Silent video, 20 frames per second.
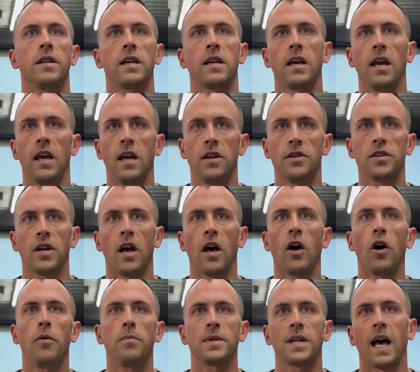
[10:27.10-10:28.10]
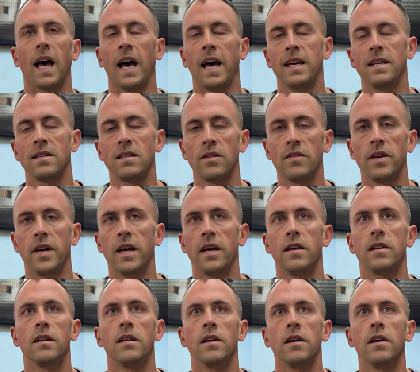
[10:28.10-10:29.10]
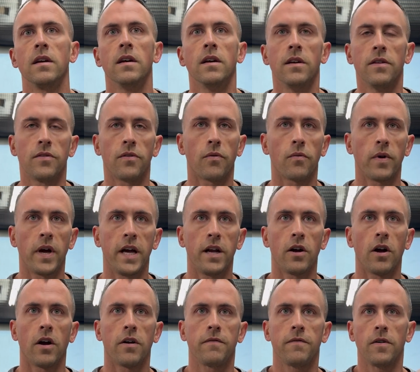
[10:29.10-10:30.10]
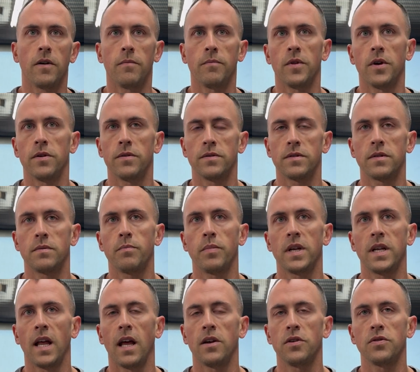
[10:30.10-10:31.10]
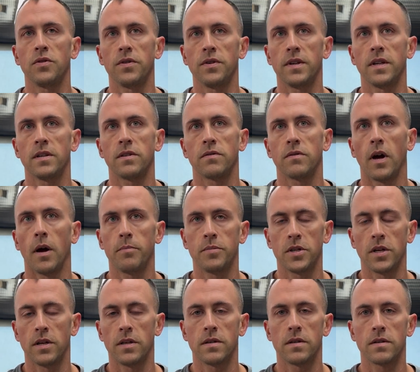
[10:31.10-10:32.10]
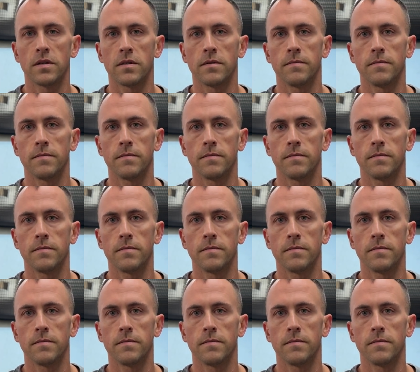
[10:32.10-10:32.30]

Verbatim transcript: the cage helps isolate the radar from those potential disruptions.